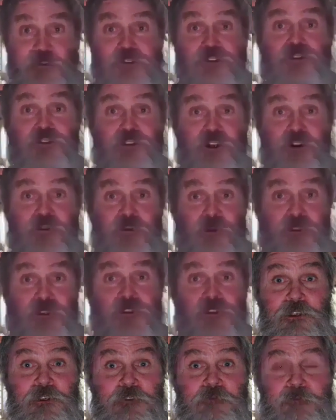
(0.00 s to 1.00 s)
It's there.
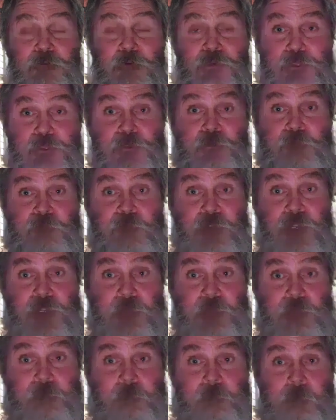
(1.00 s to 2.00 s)
Once you know what to
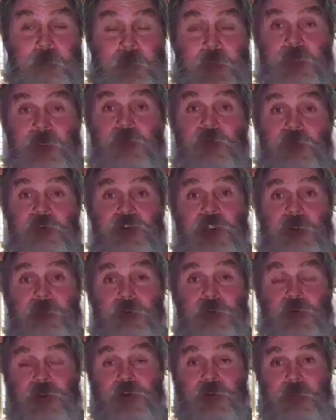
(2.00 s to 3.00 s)
look for, you can find
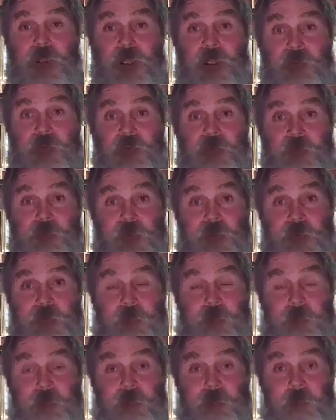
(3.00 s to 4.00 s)
it. And of course, I
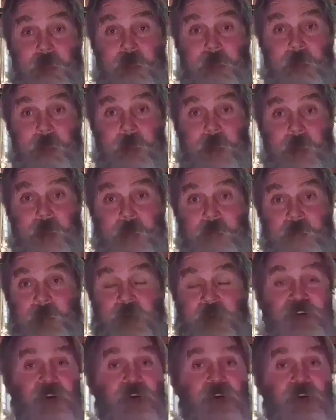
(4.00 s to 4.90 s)
point them out in the book.